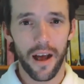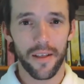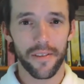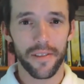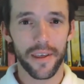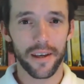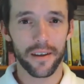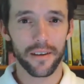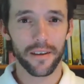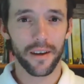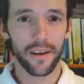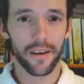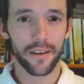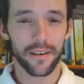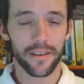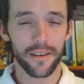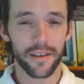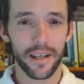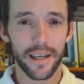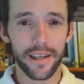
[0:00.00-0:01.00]
then
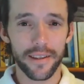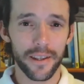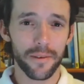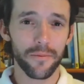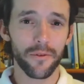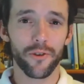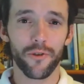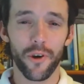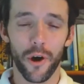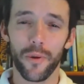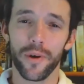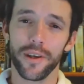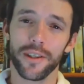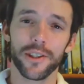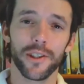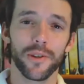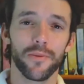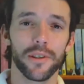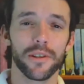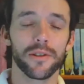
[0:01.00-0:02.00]
let them grow
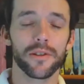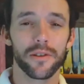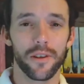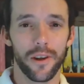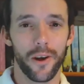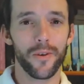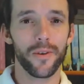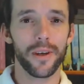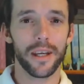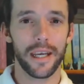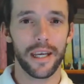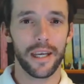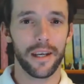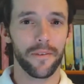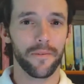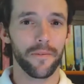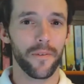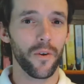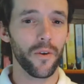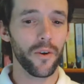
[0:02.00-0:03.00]
into it slowly,